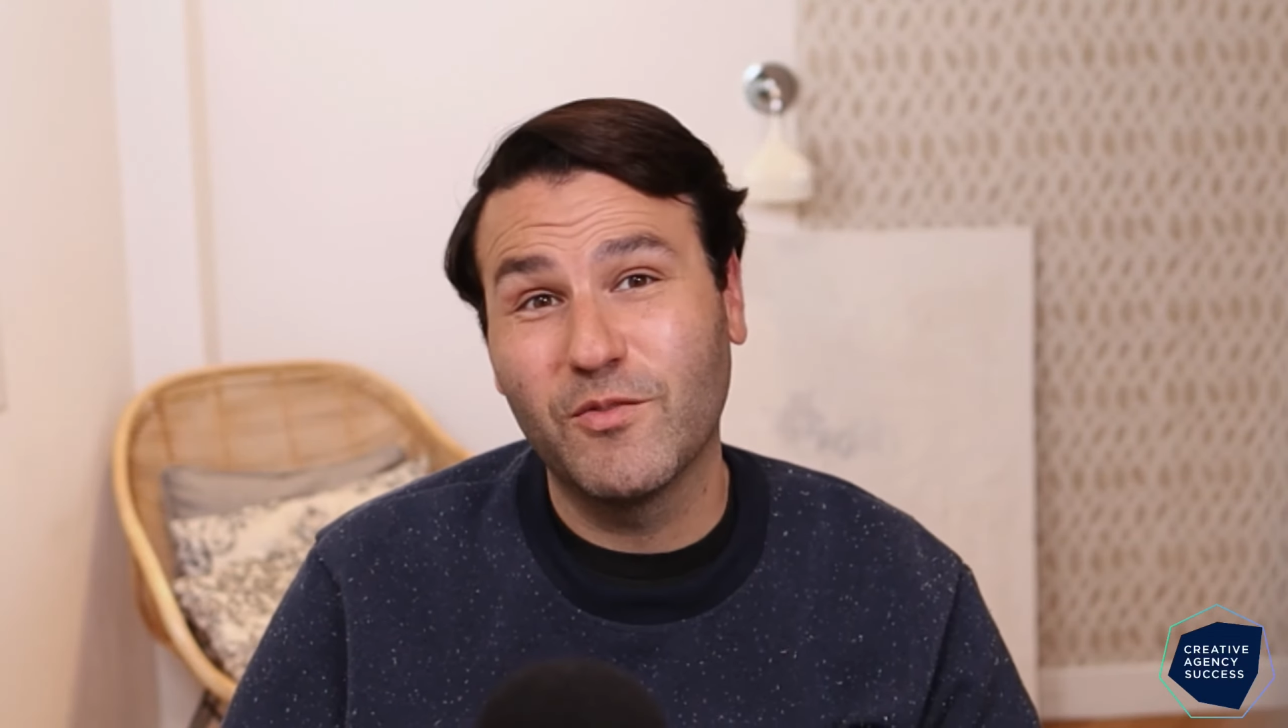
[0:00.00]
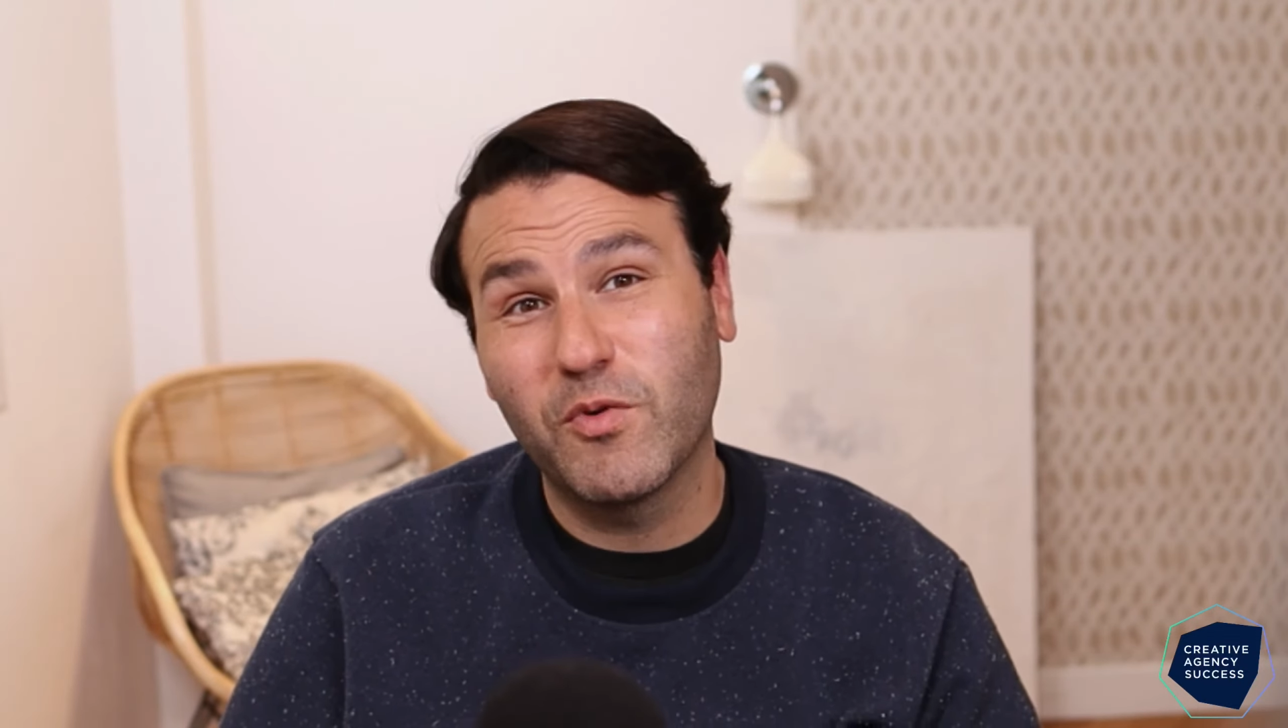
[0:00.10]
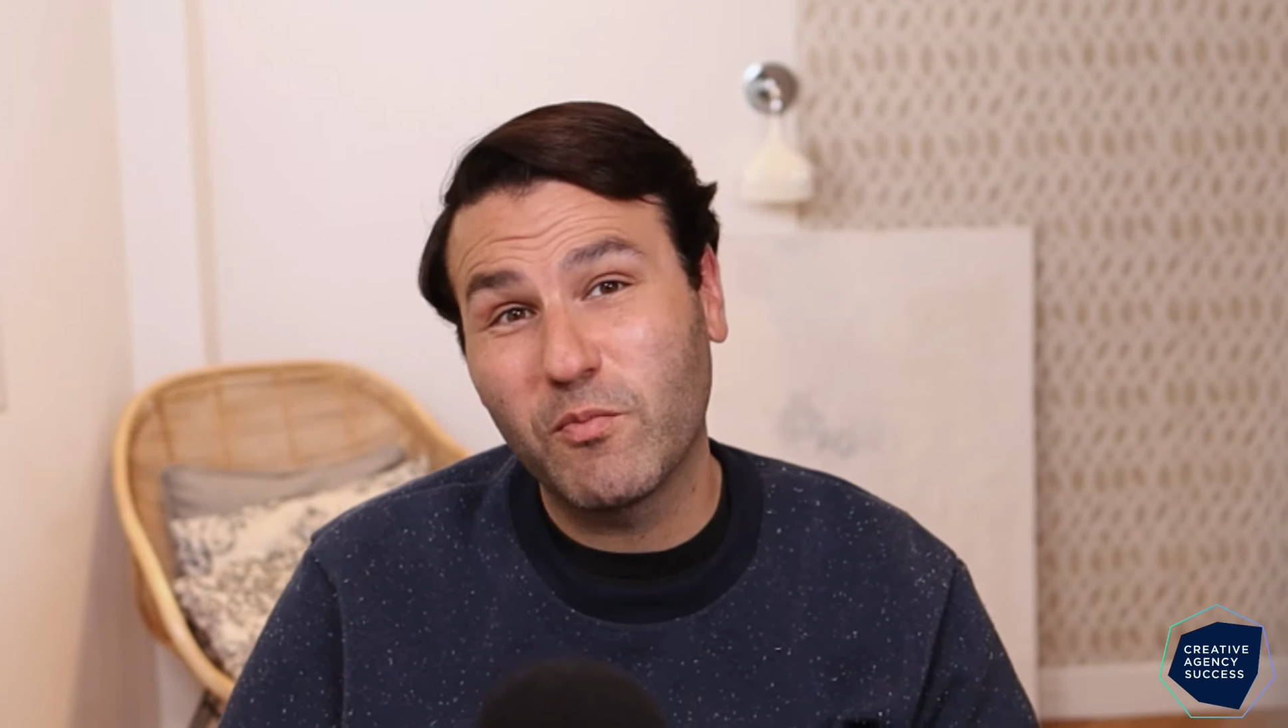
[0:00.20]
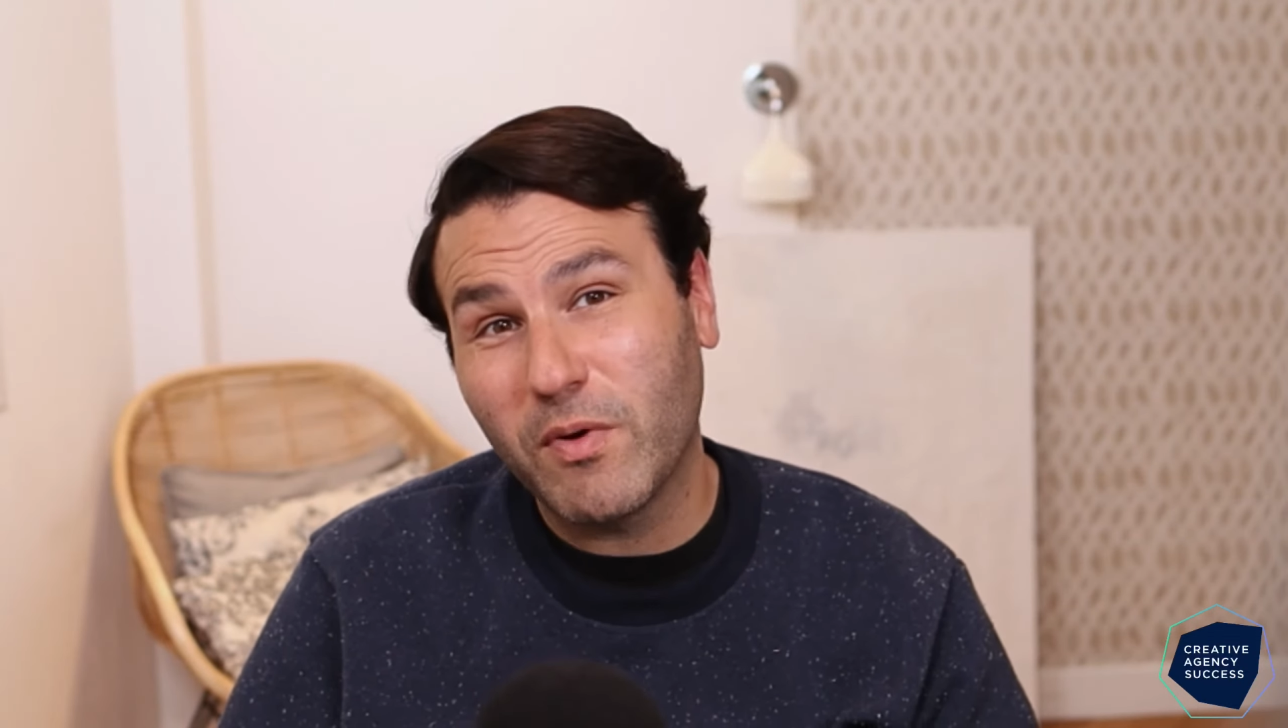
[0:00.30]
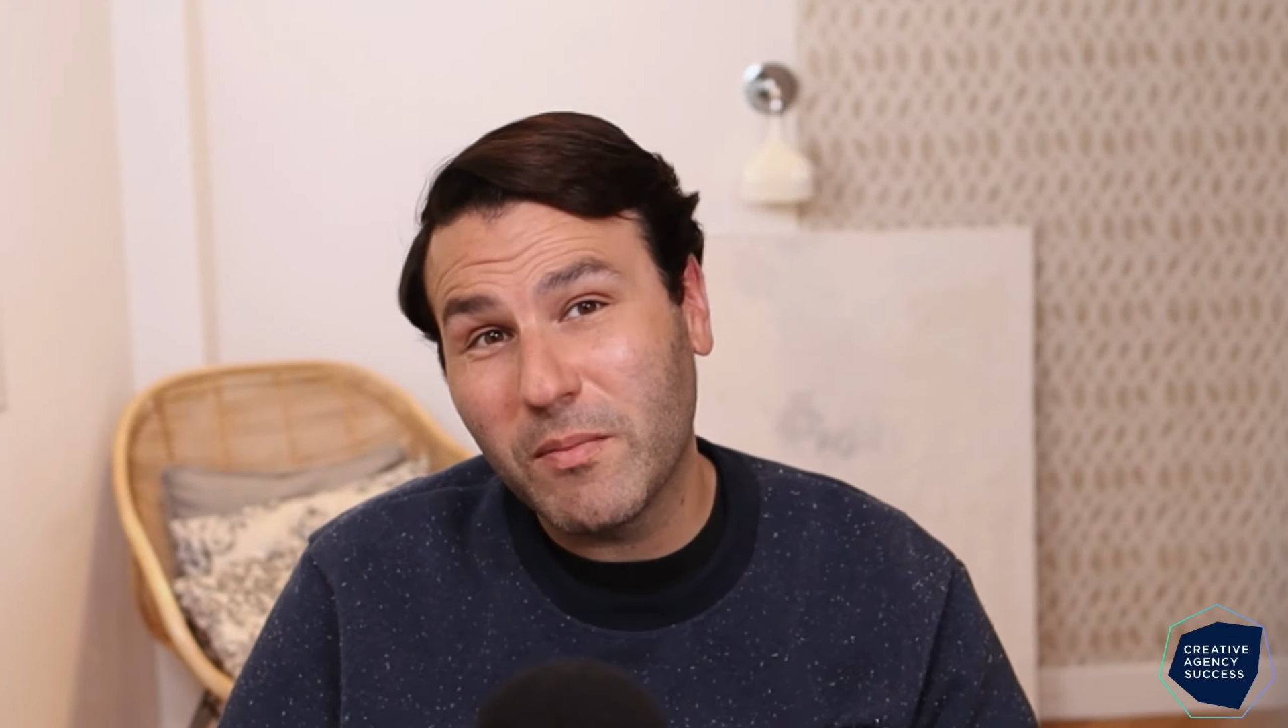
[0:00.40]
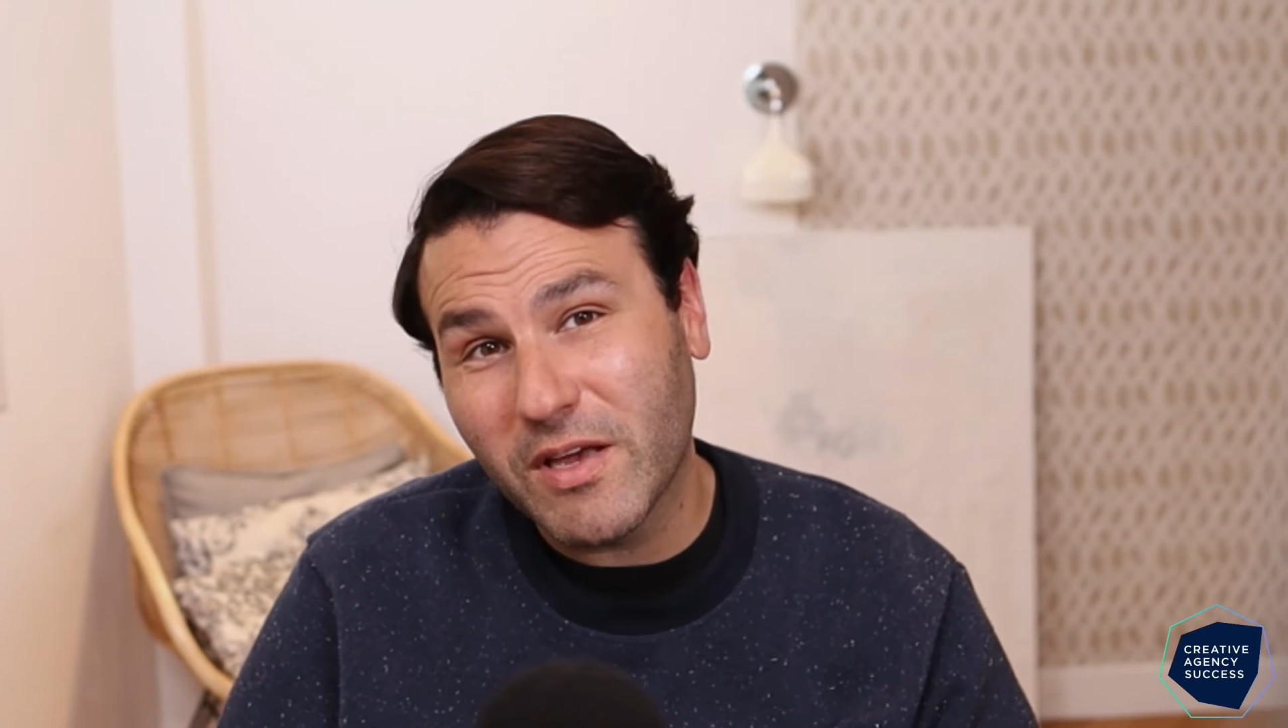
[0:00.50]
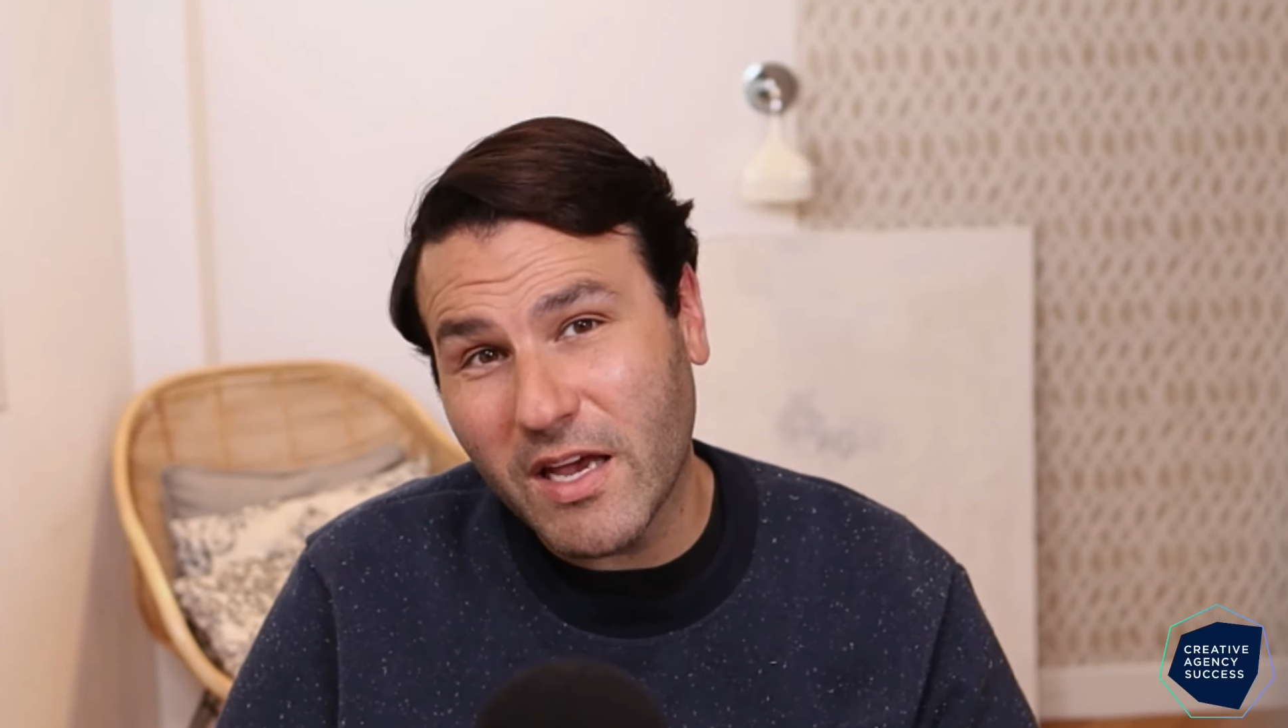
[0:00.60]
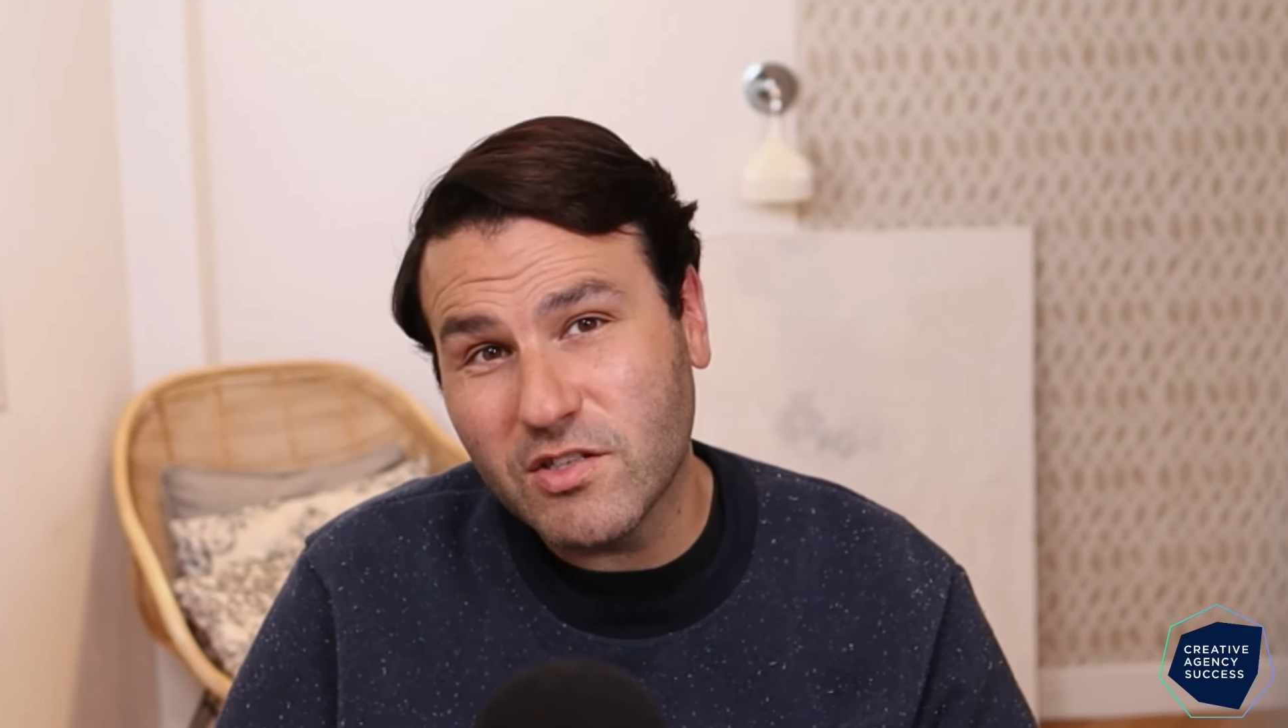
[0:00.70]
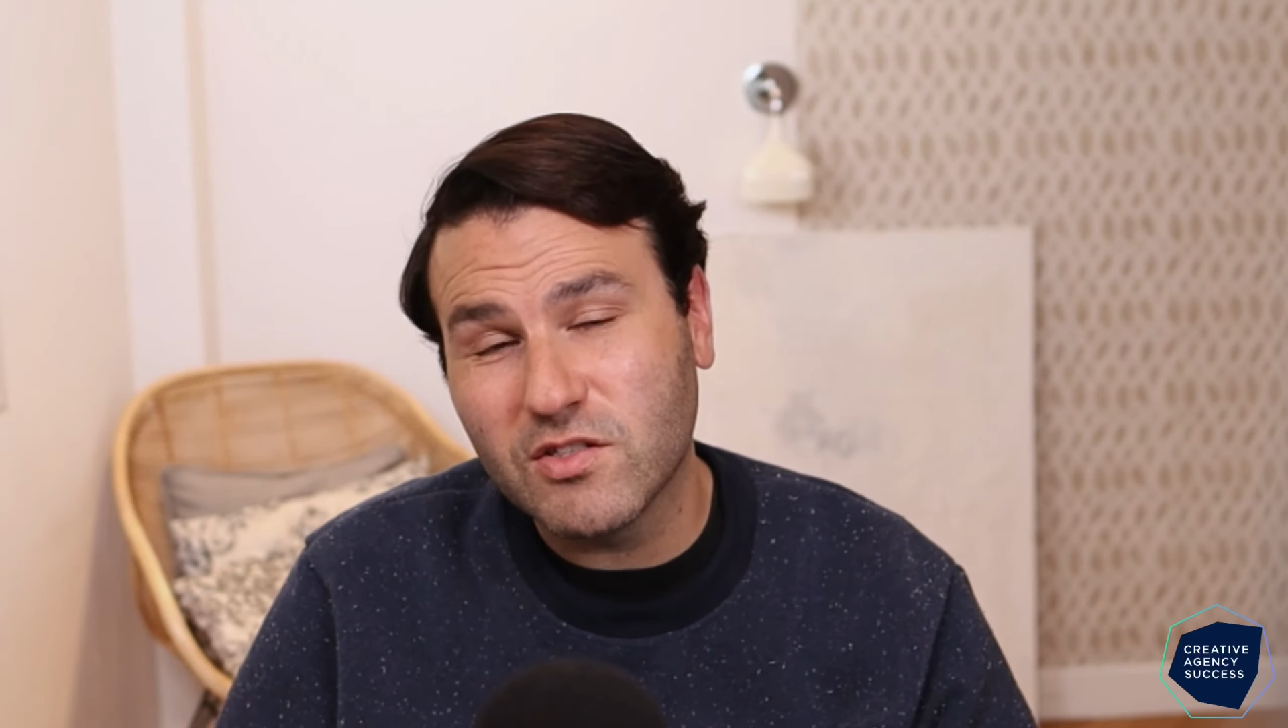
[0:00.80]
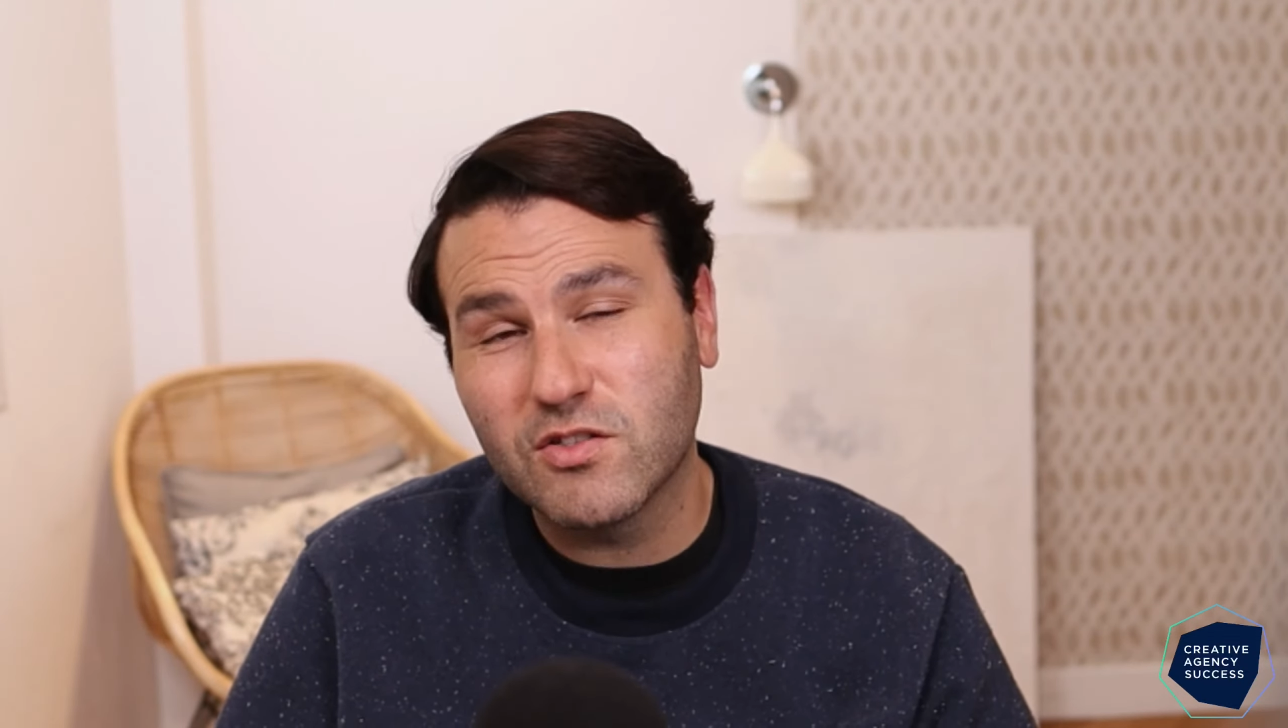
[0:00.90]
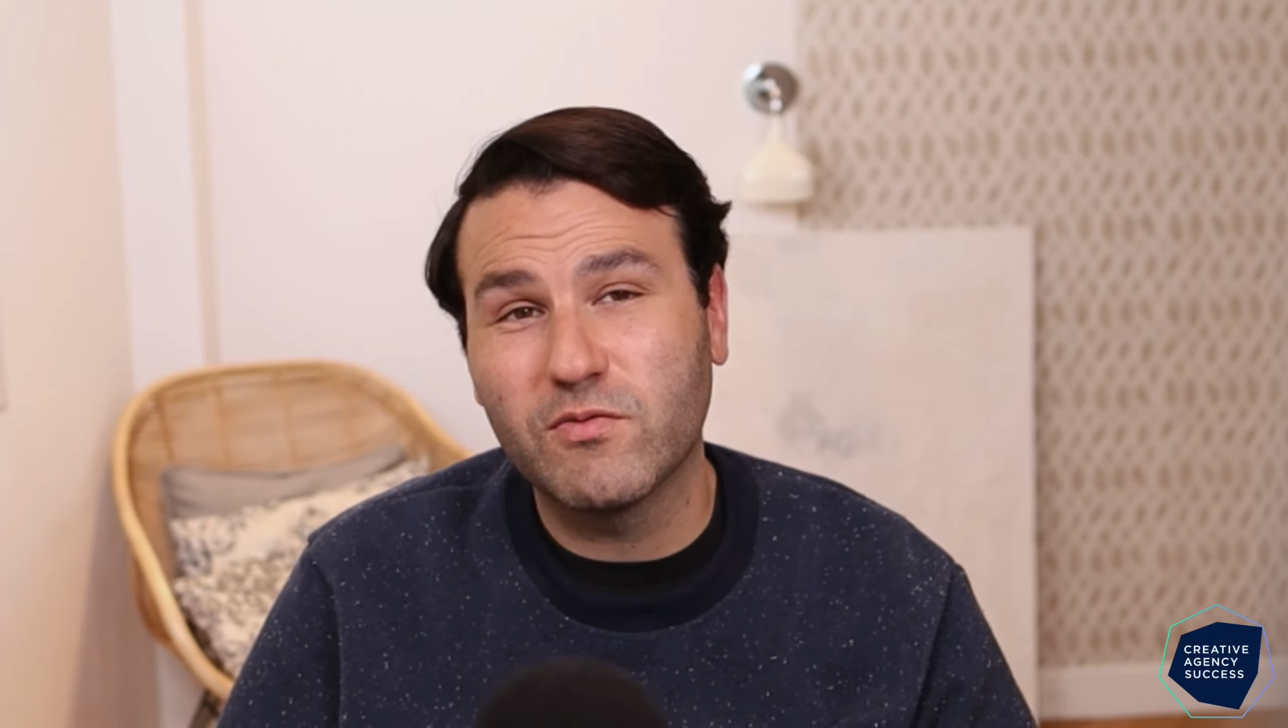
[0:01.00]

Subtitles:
what publications